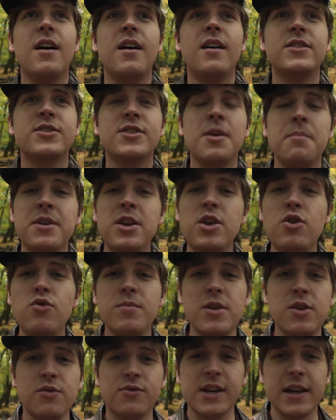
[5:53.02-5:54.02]
some new
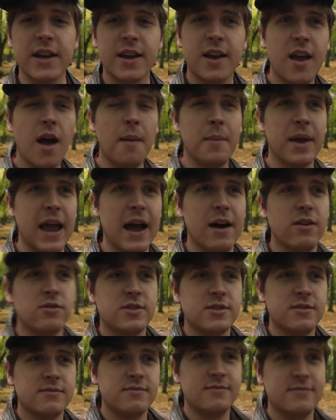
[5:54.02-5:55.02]
music coming
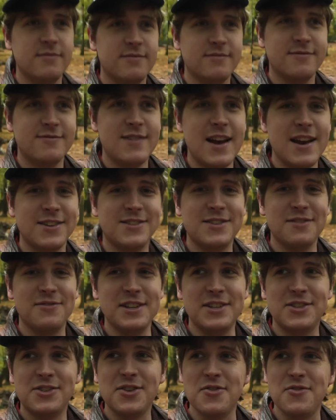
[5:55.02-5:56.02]
out
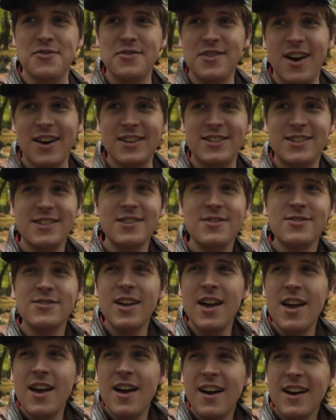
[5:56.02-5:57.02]
relatively soon. I still
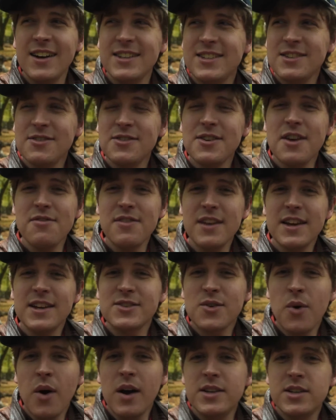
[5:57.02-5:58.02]
don't think
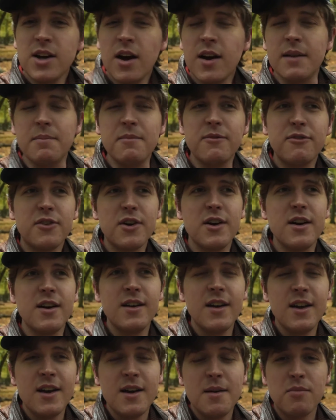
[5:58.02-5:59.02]
it's quite time for a
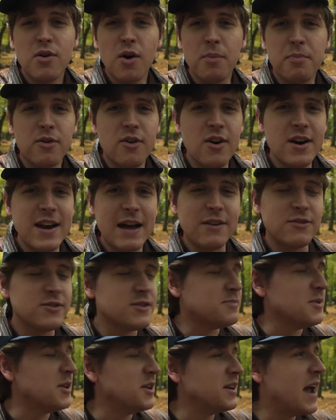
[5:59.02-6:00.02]
proper
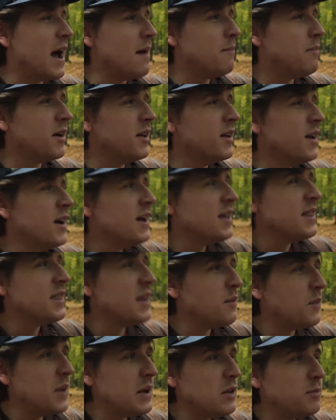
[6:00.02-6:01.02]
announcement yet, but
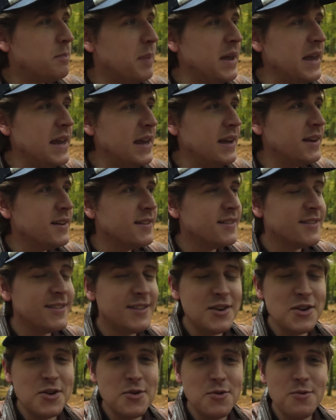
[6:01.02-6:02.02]
there will be
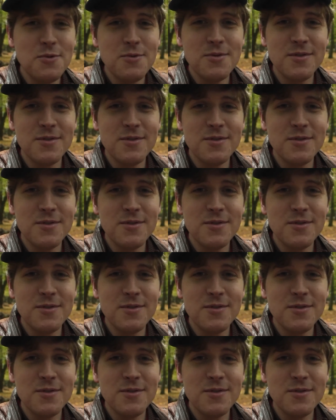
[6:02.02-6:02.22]
new